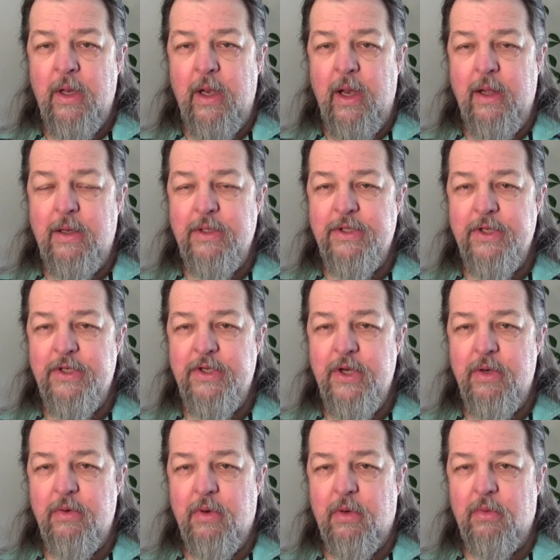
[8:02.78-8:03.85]
Now, as a
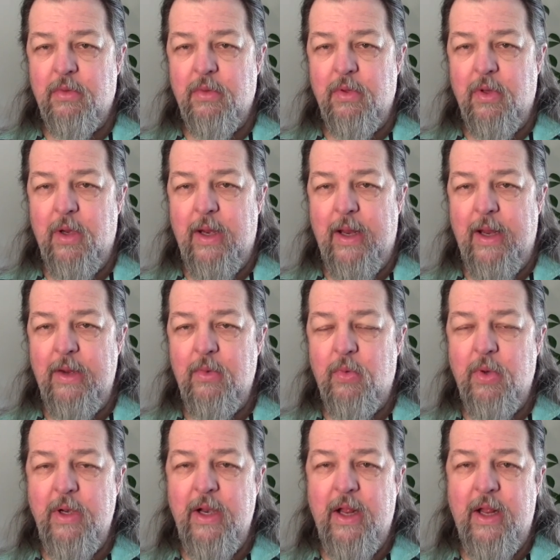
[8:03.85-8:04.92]
general rule, I
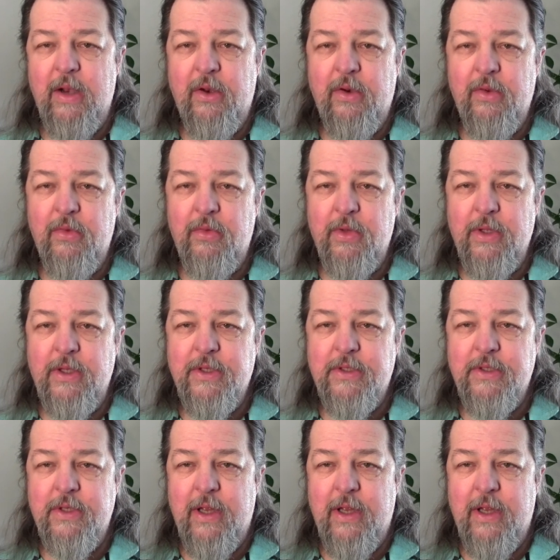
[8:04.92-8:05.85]
would not do this.